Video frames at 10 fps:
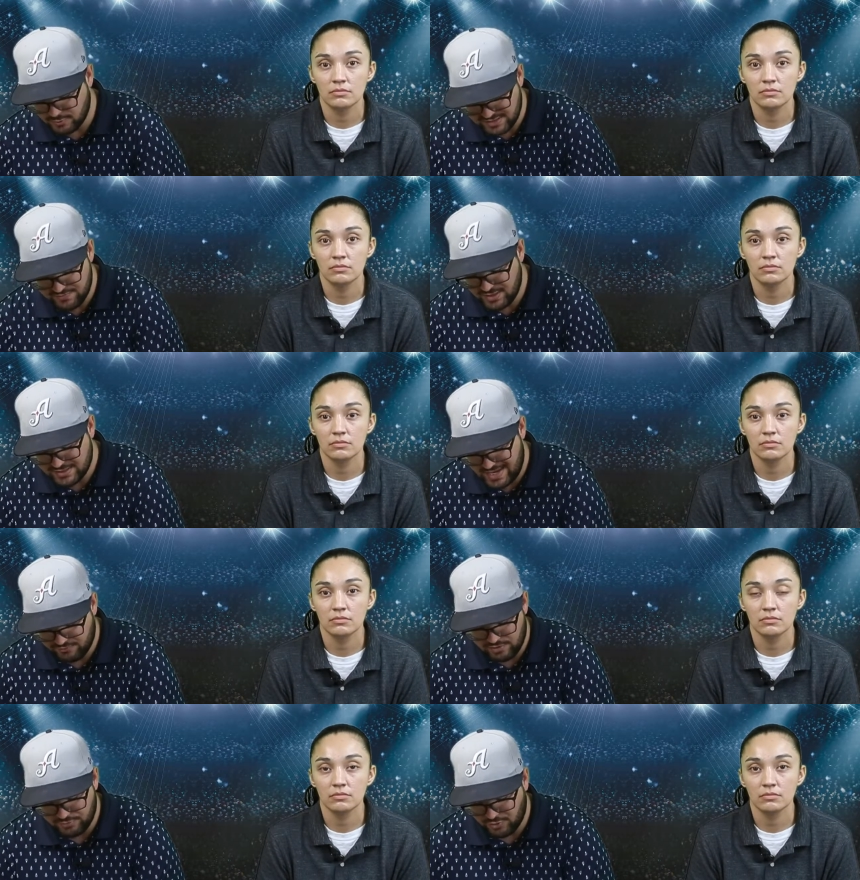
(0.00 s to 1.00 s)
Speaker 1: receiving
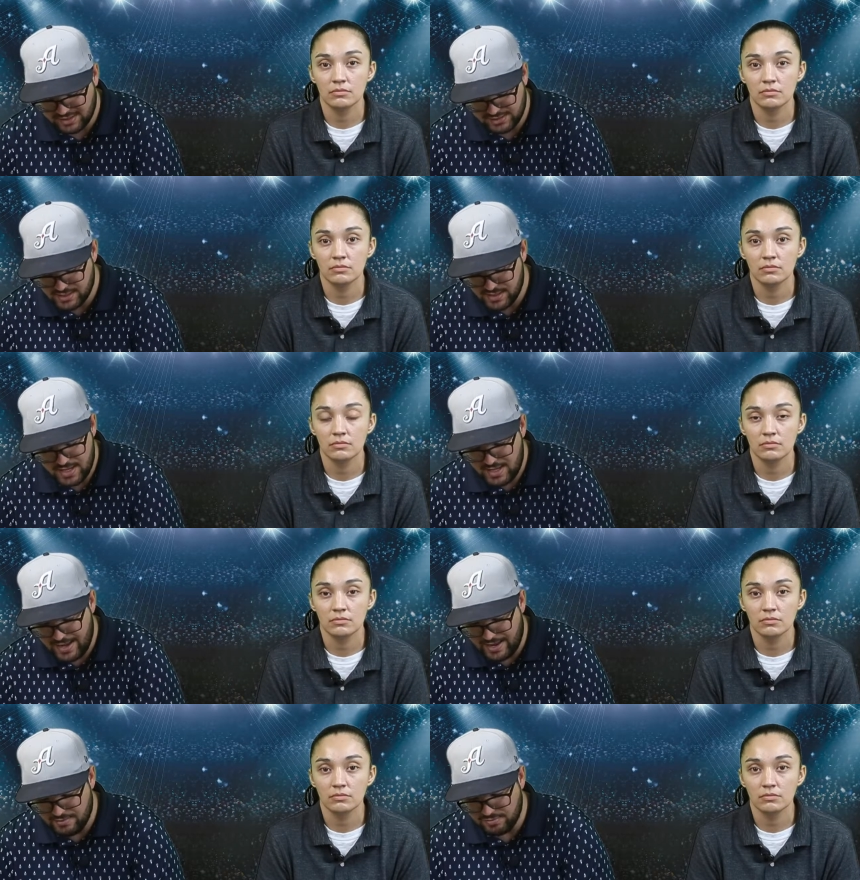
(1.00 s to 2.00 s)
attack from Thruston.
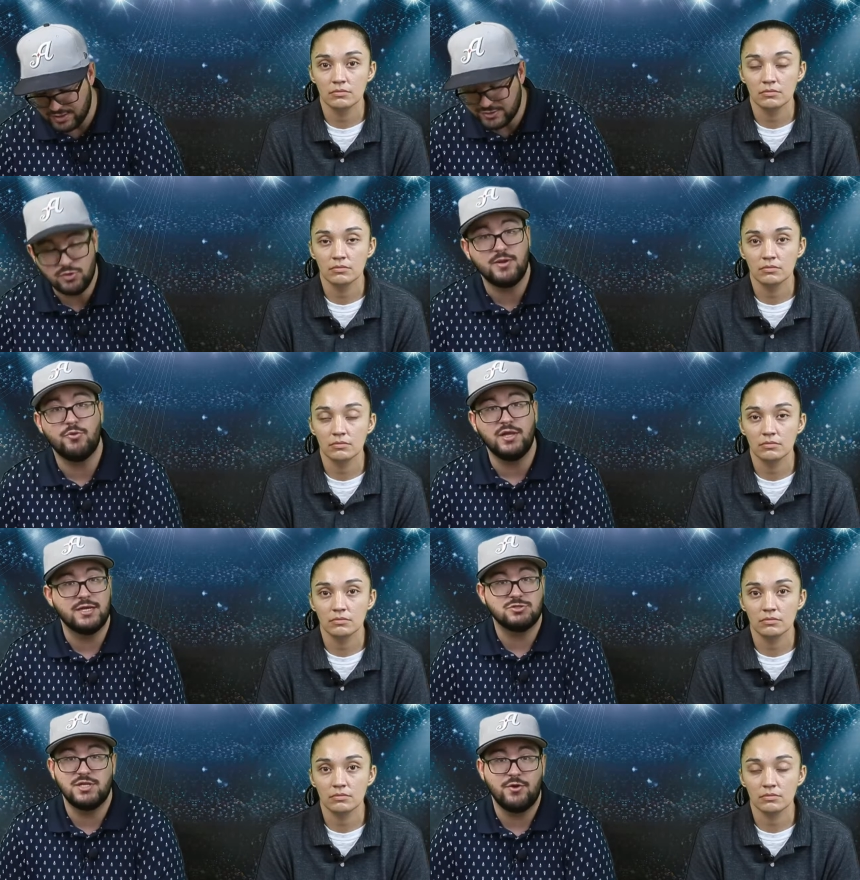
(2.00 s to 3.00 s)
And this will be
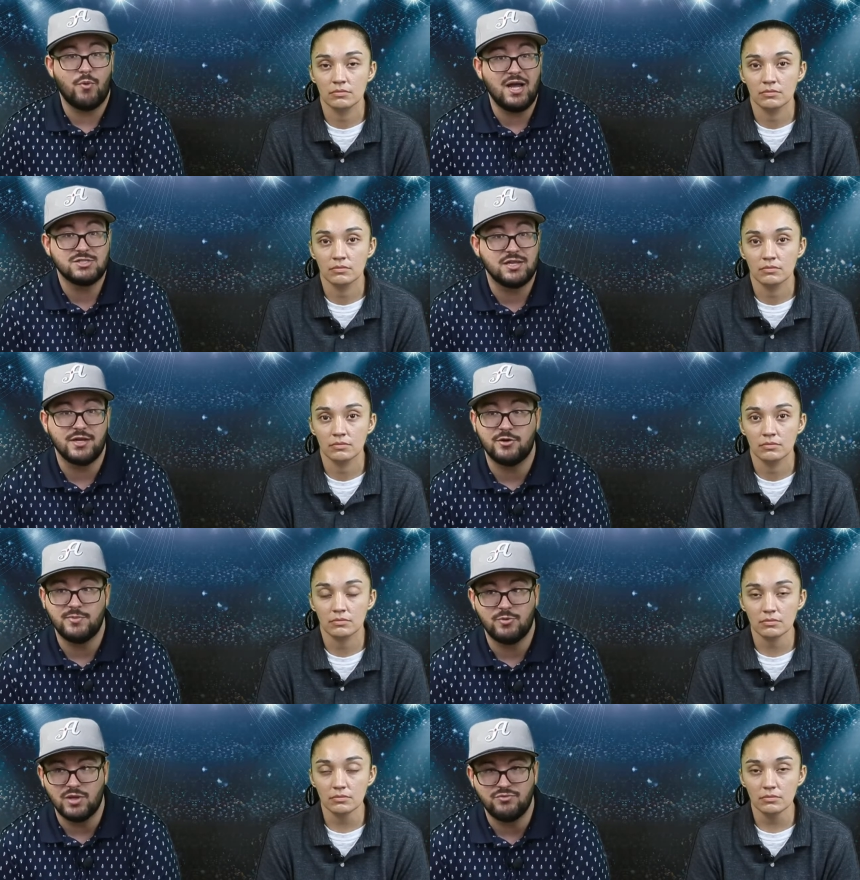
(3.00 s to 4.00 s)
really interesting to watch. I think
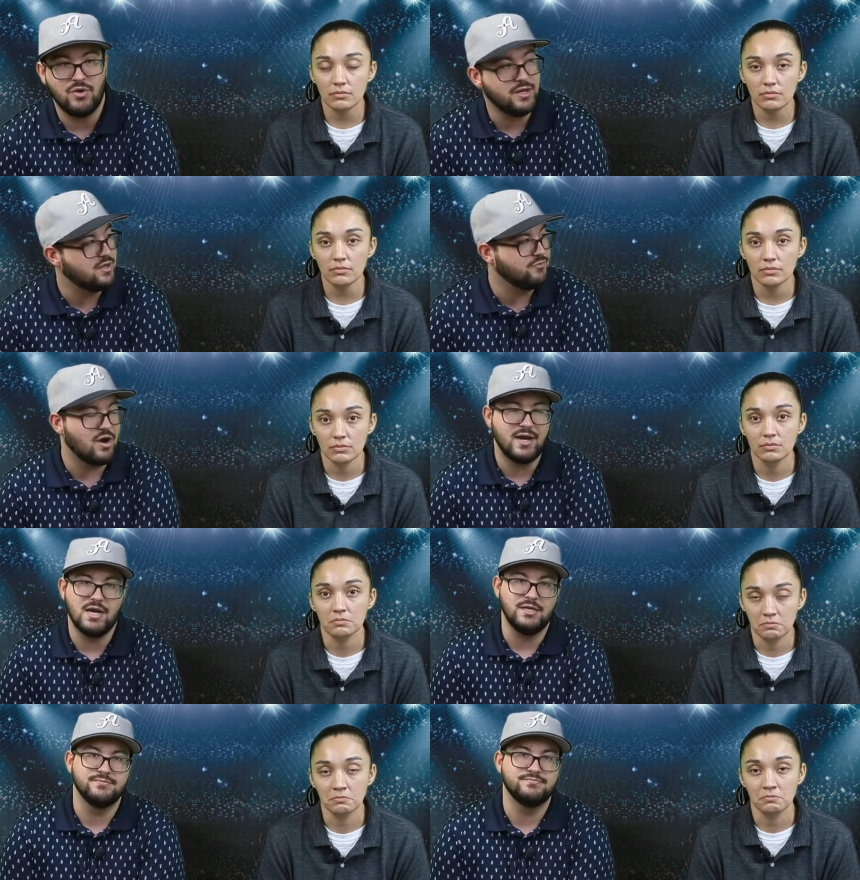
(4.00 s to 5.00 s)
it'll be really fun on Friday
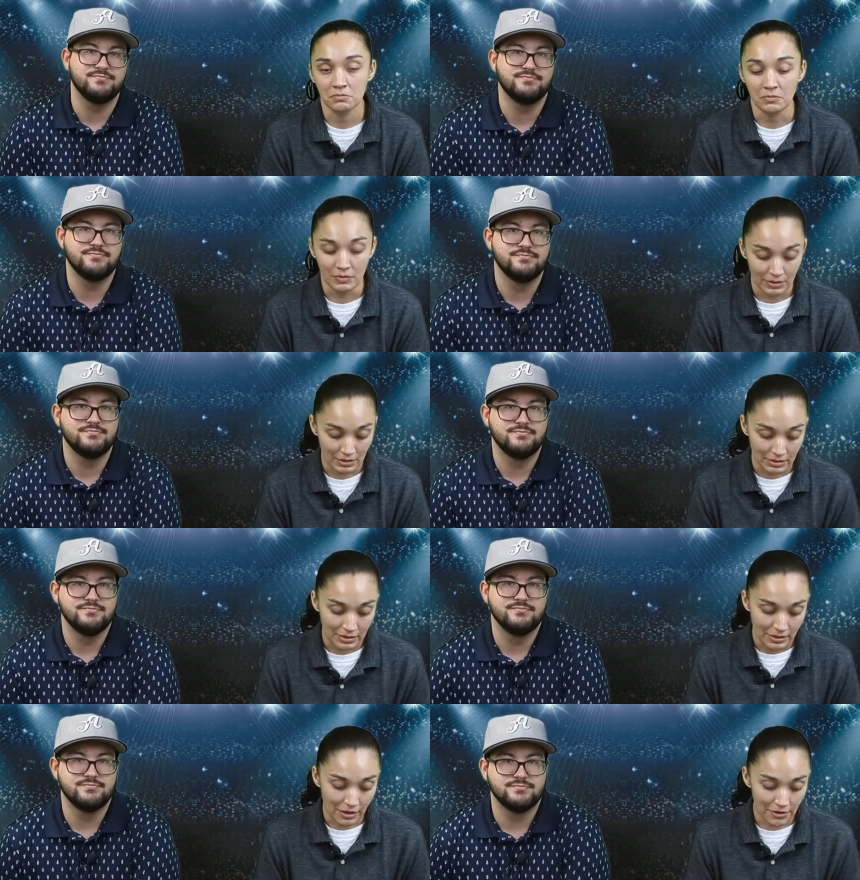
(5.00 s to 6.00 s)
night.
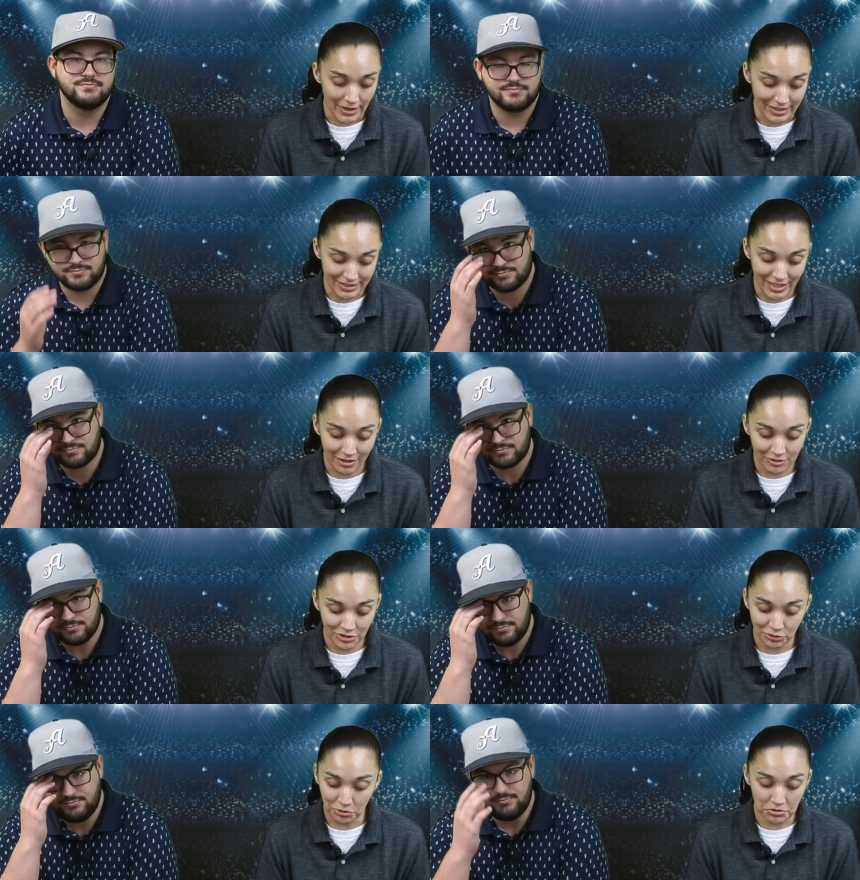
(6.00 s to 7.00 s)
Speaker 2: All right, now
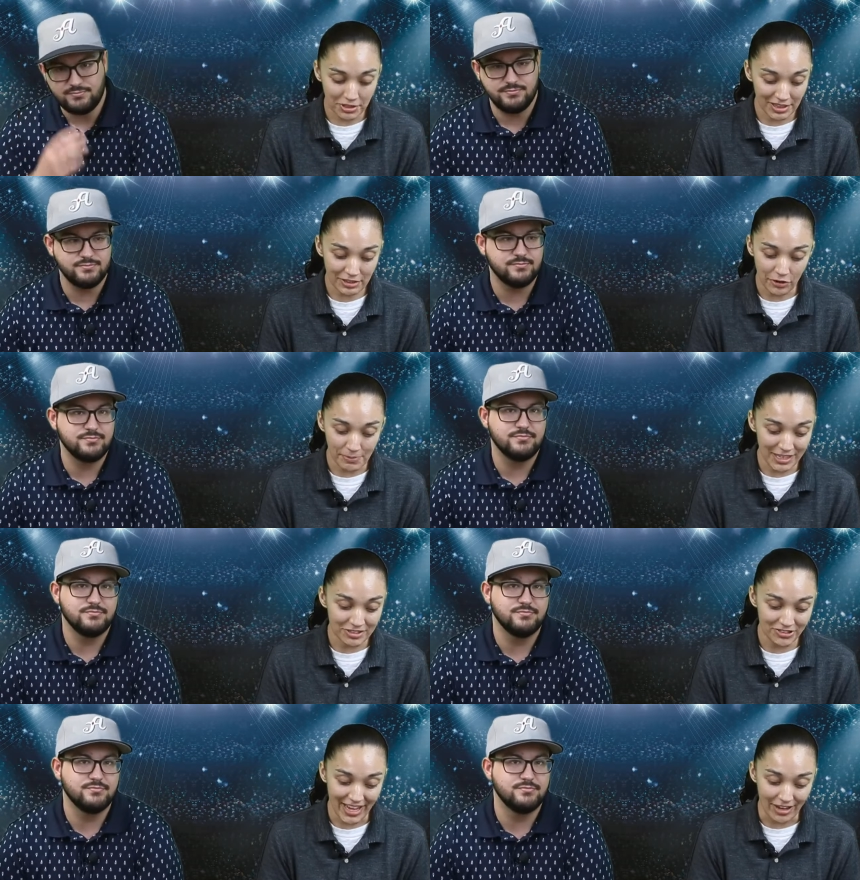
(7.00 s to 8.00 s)
just real quickly going back
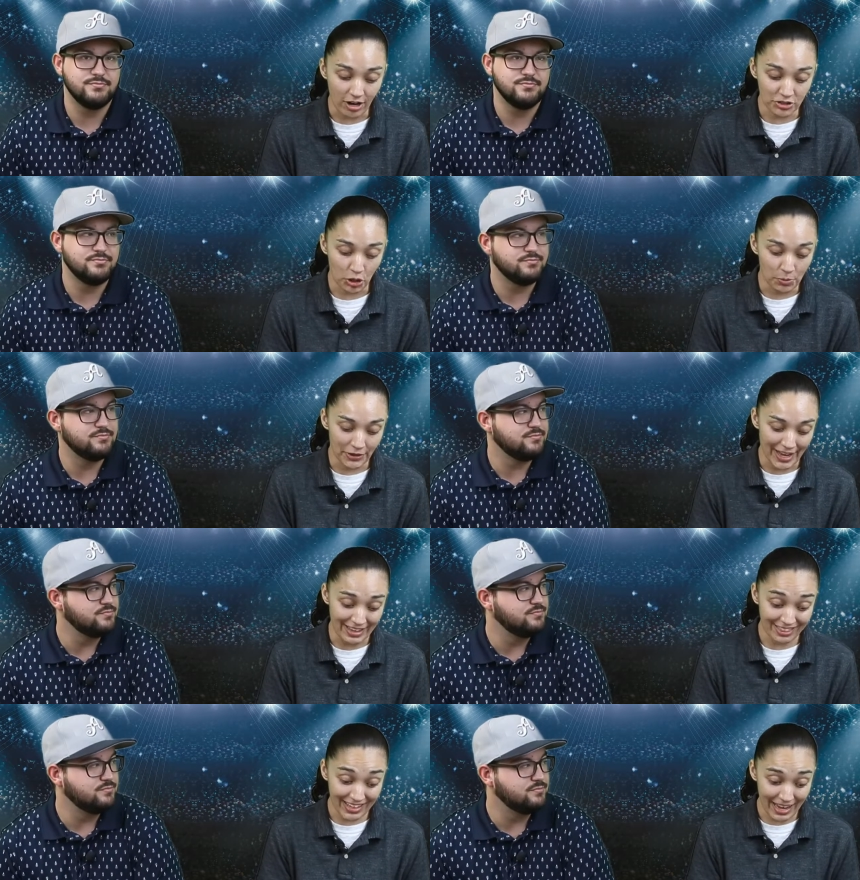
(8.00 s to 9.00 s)
to that October
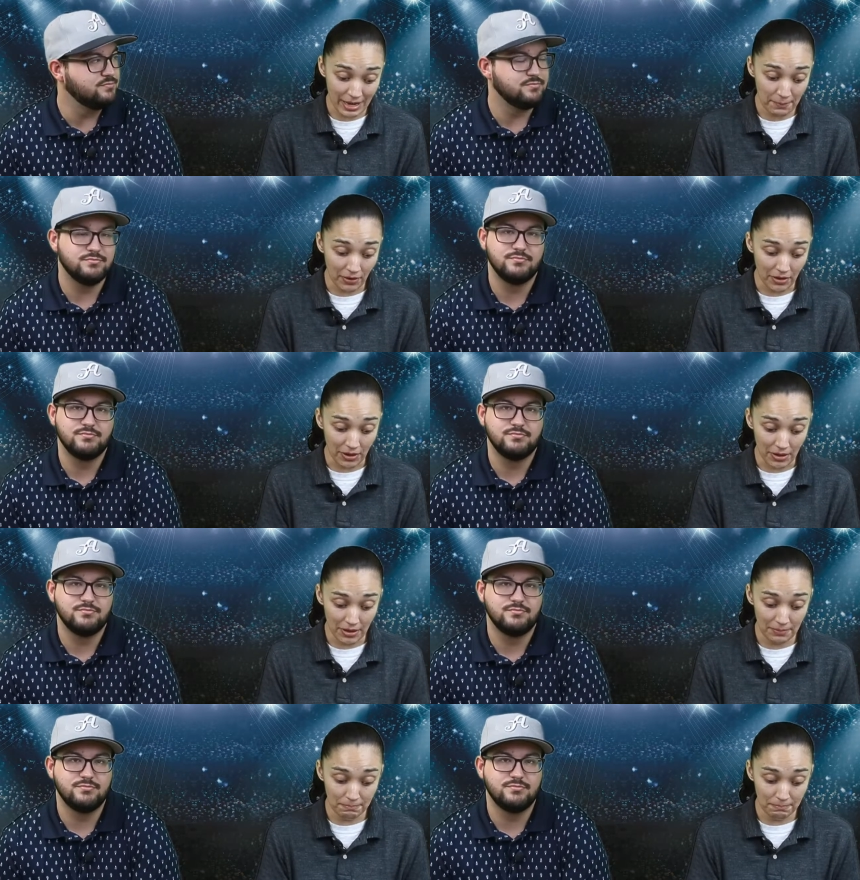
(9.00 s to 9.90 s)
8th game, uh,